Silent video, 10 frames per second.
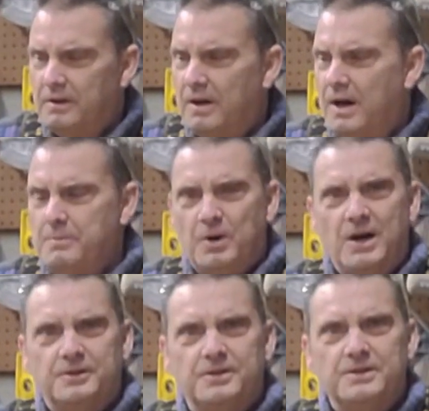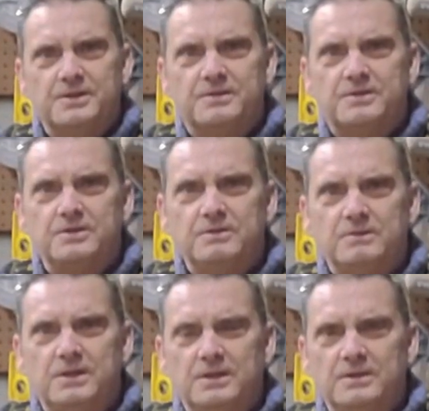bought this to
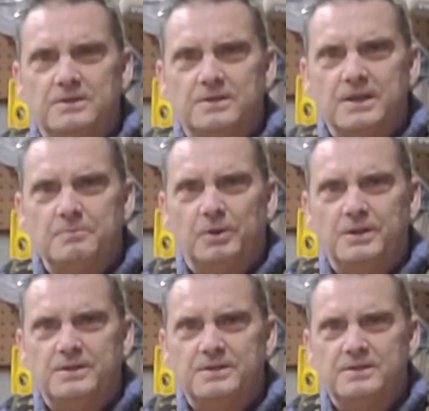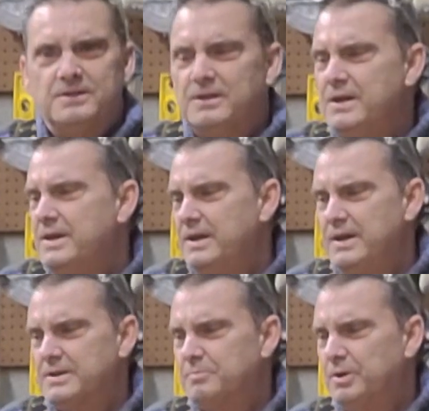get into tight places. It
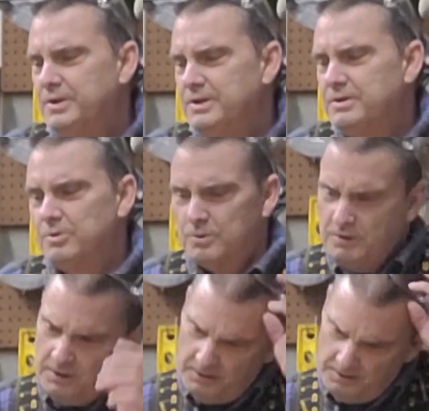has plenty of torque.